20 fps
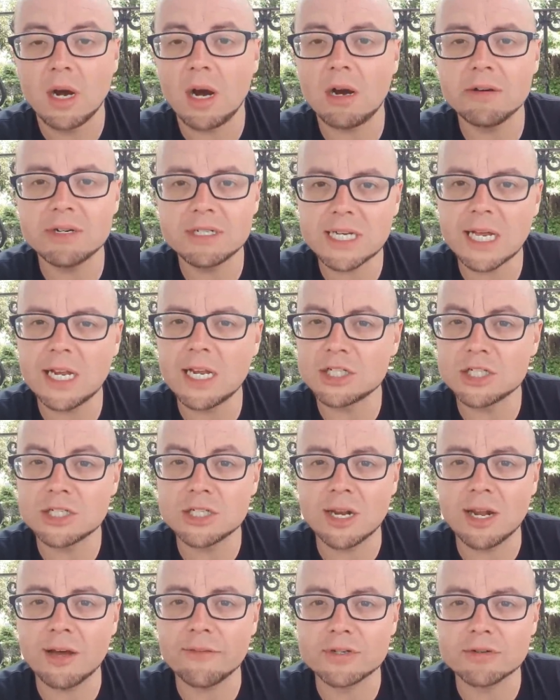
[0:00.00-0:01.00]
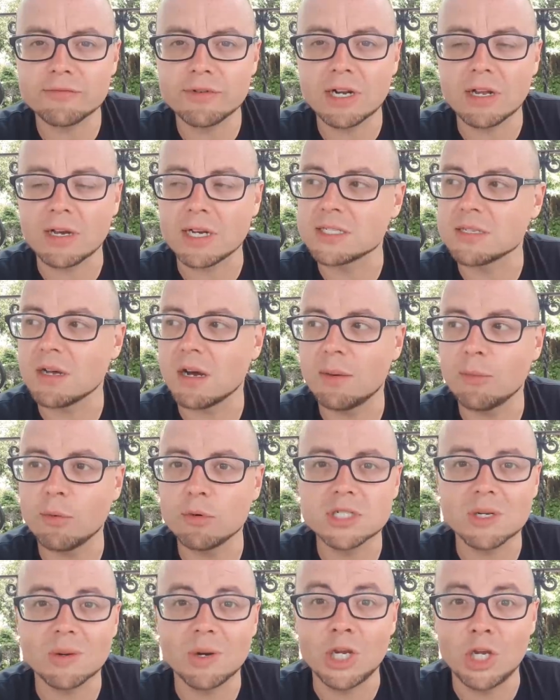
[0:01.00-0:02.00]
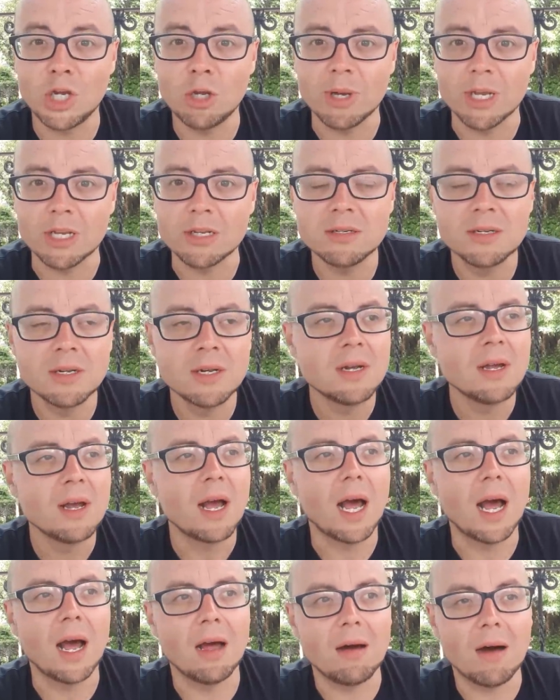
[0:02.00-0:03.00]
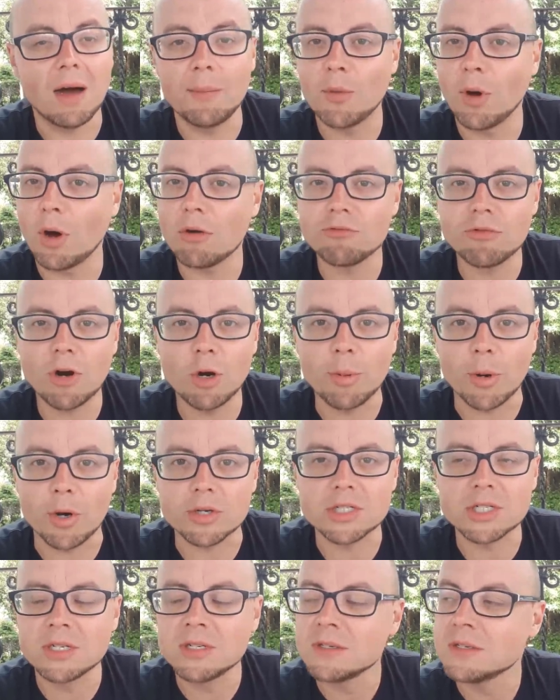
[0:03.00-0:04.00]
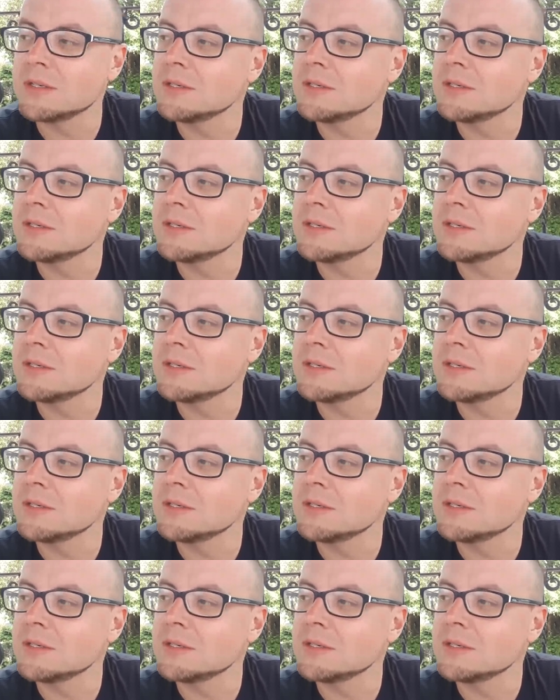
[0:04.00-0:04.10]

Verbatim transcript: are intelligent enough to realise that I'm also a human. I'm not a robot.